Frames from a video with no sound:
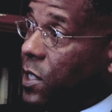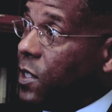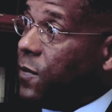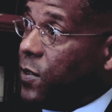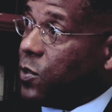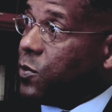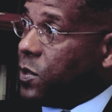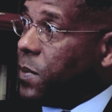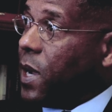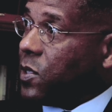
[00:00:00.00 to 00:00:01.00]
individual
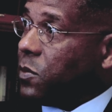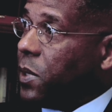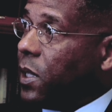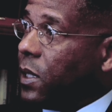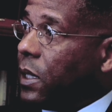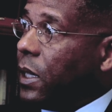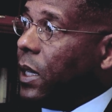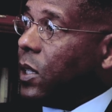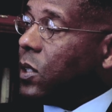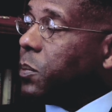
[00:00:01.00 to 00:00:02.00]
responsibility
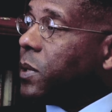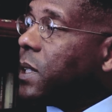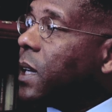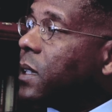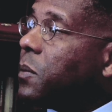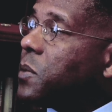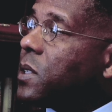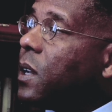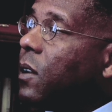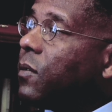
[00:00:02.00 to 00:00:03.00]
to protect
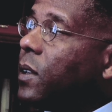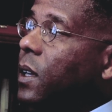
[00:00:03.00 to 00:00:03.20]
himself.